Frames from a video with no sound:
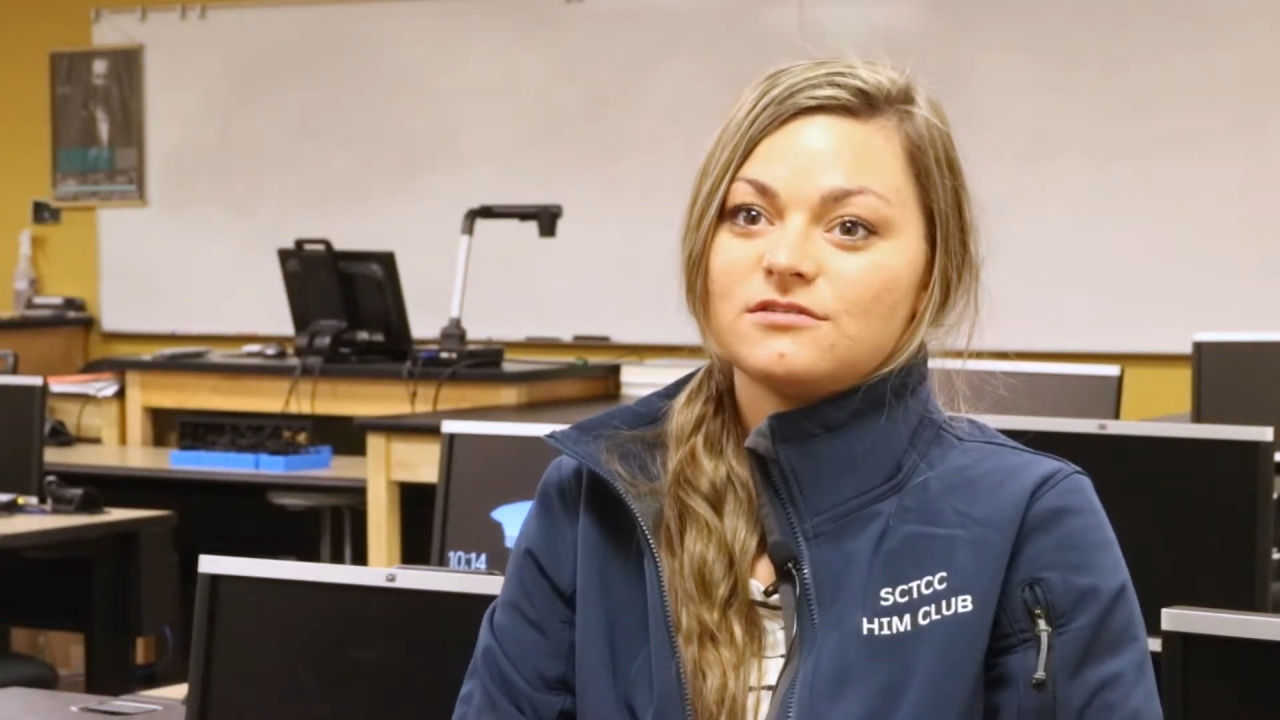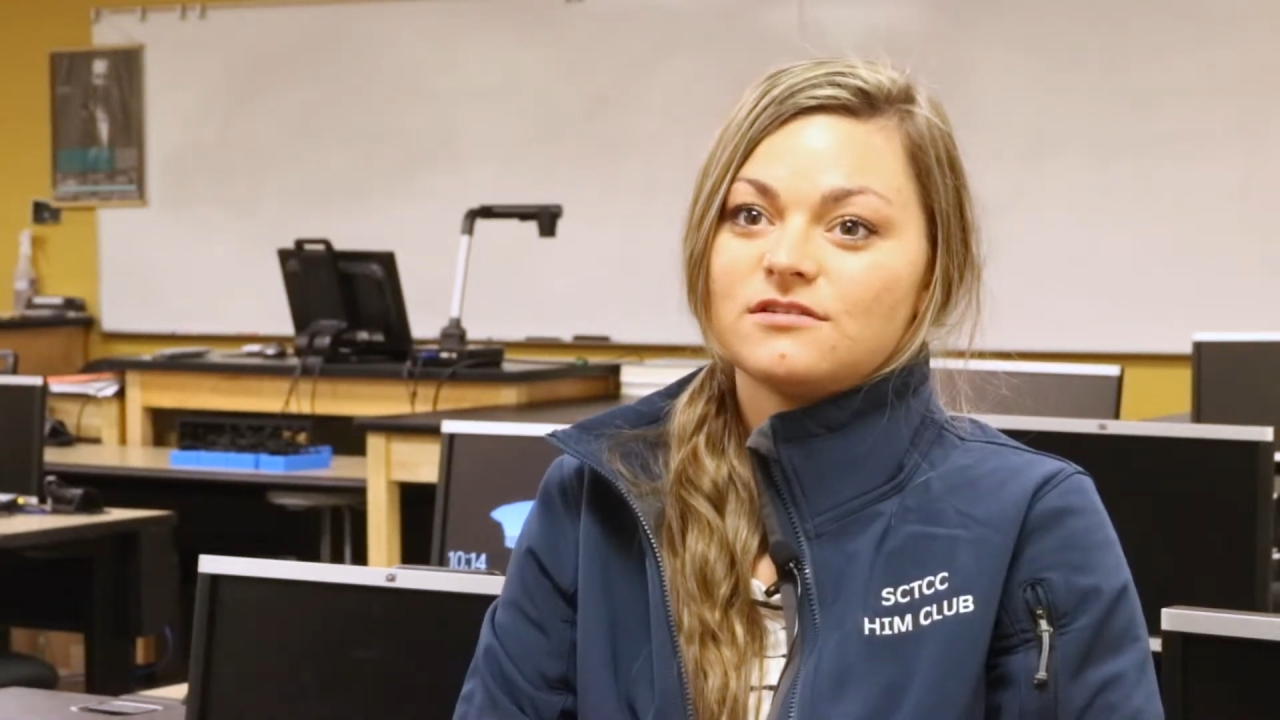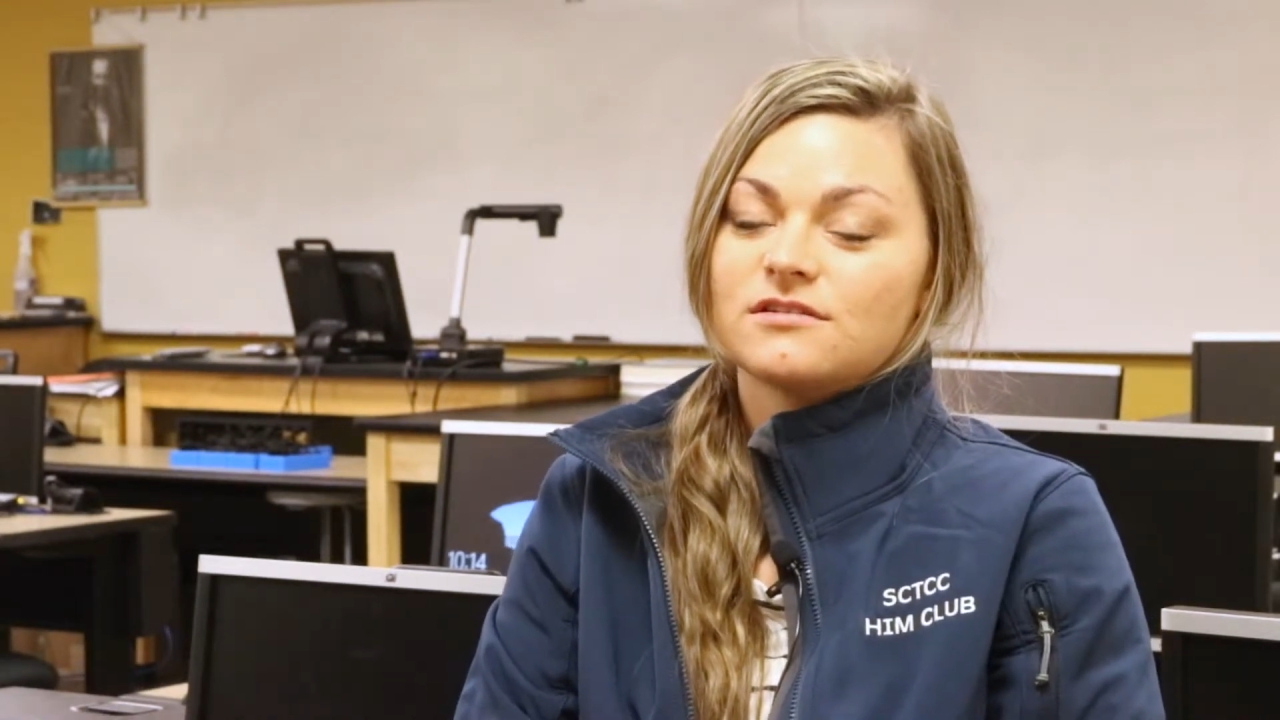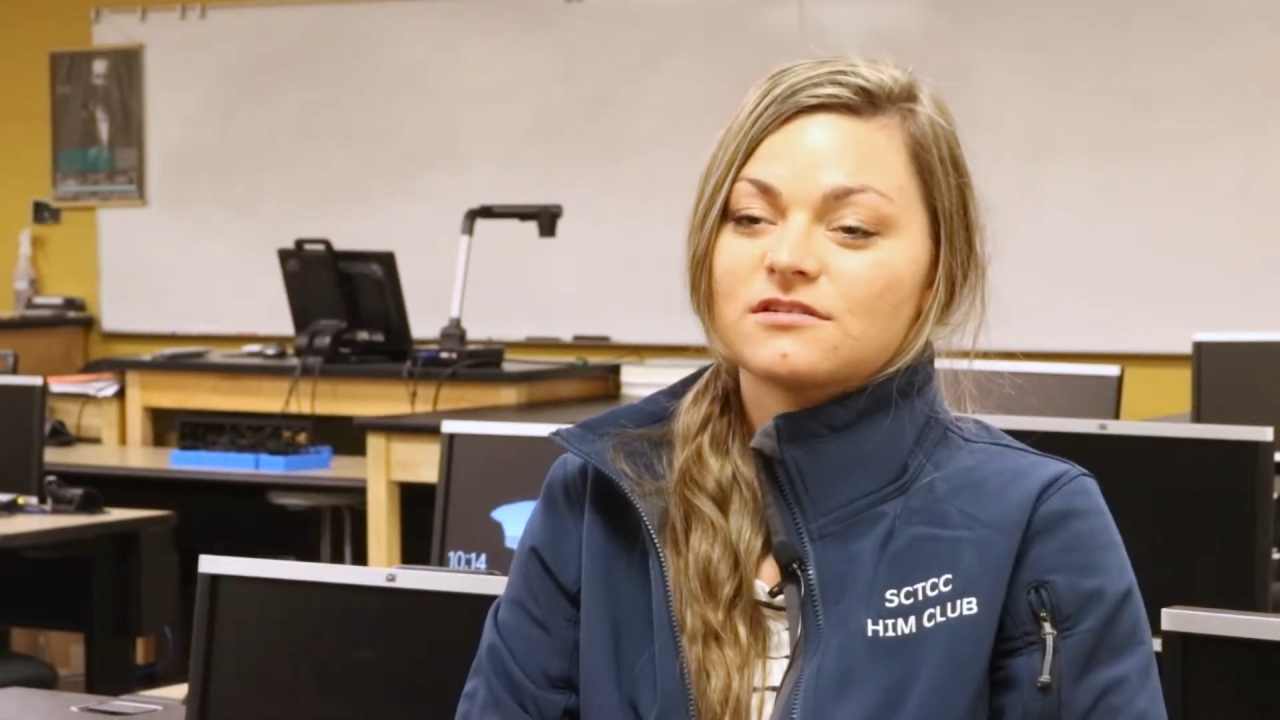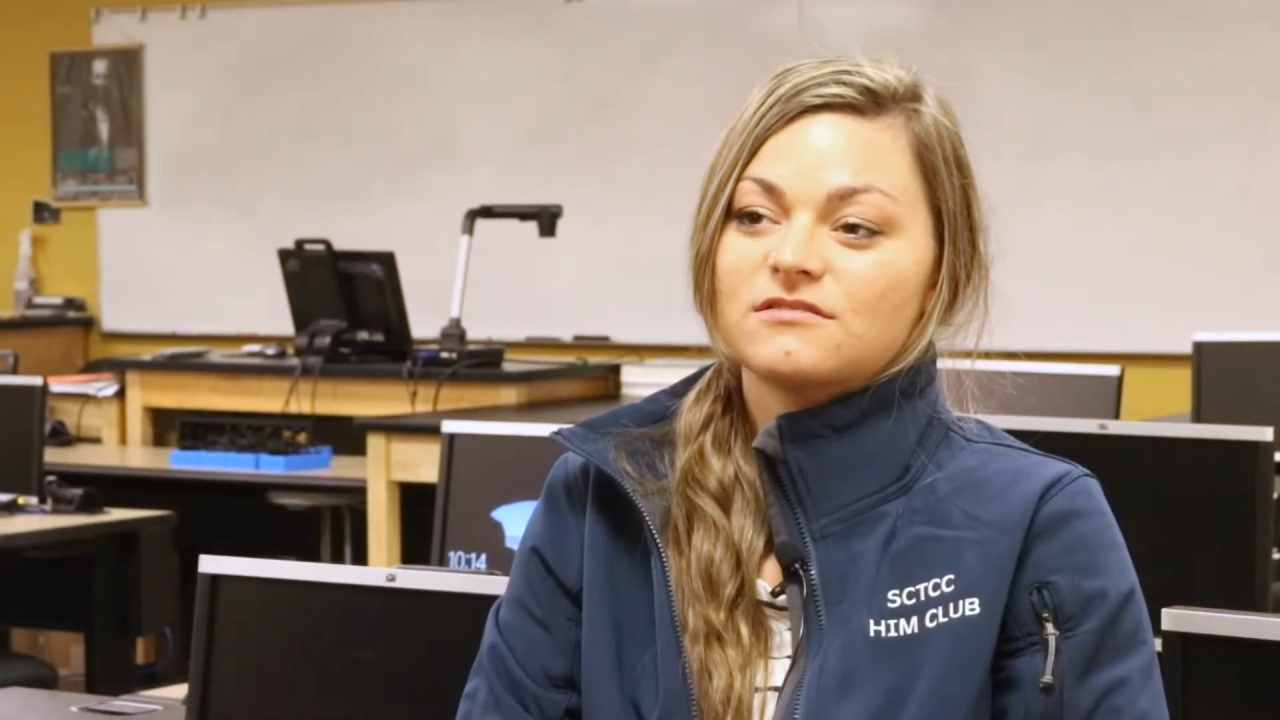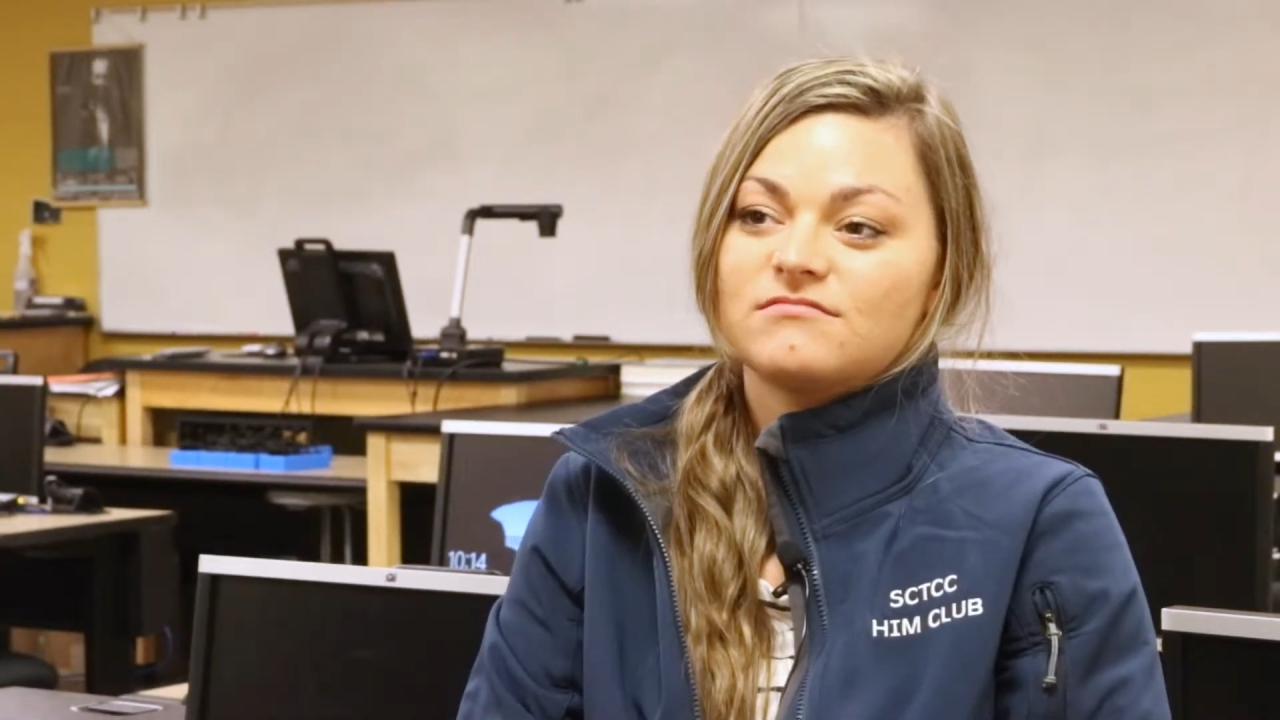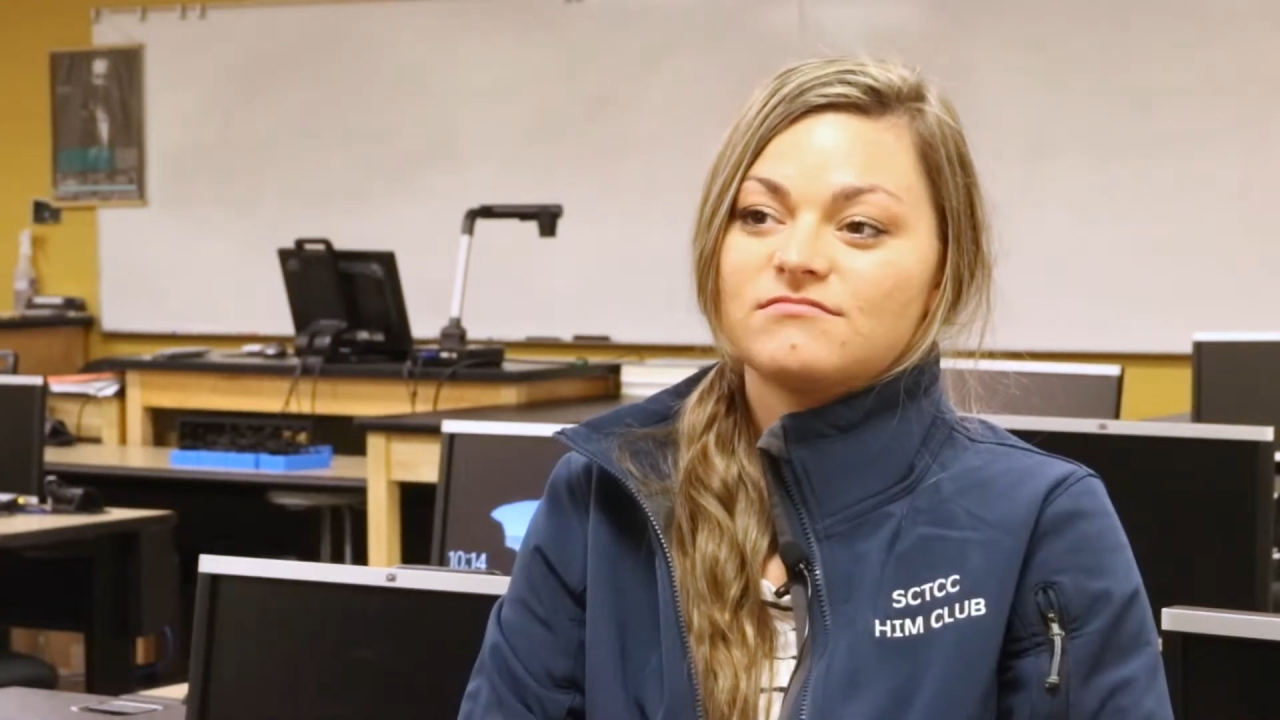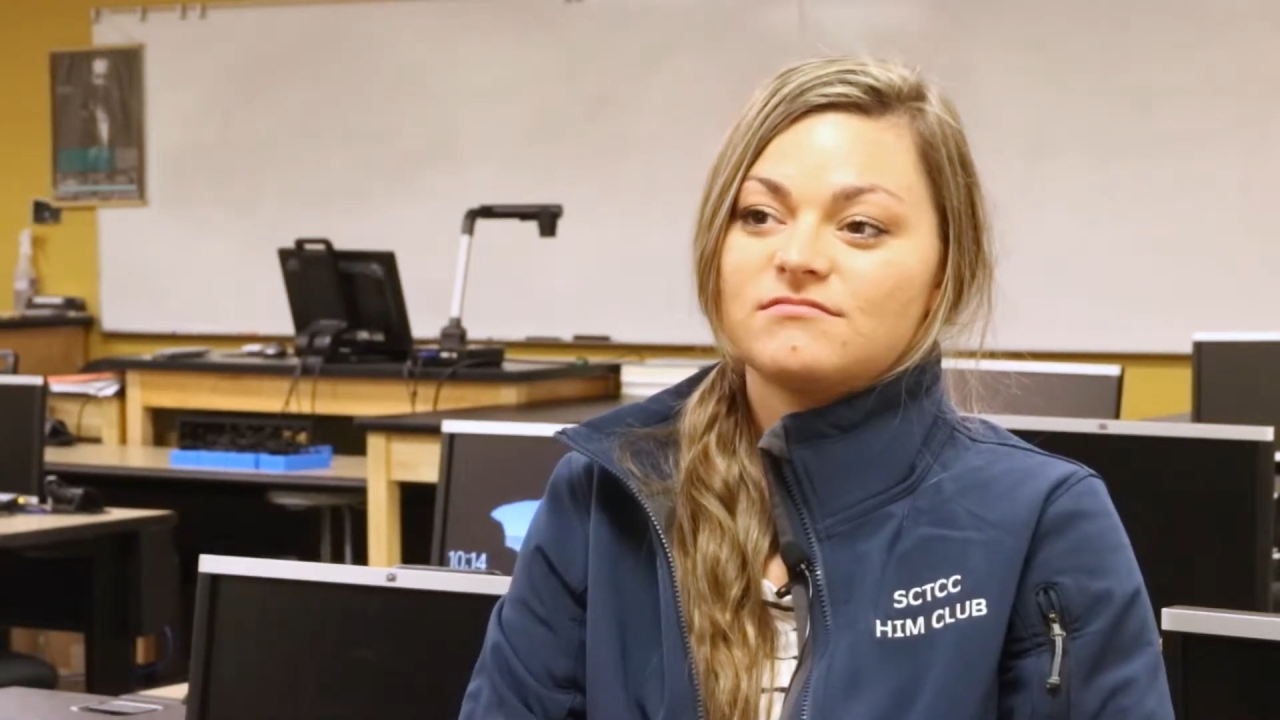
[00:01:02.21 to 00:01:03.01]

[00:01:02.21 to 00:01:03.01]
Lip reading: the